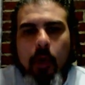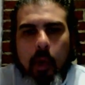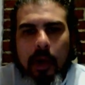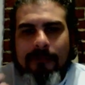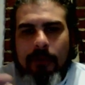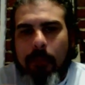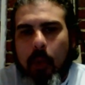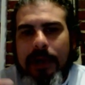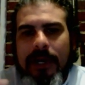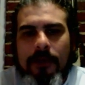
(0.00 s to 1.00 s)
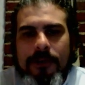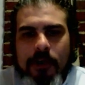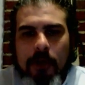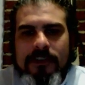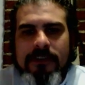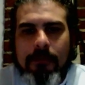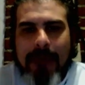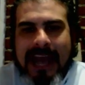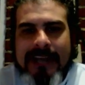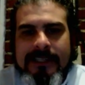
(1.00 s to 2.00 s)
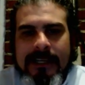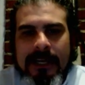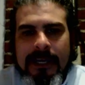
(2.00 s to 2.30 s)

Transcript: or every point on the surface of a mass,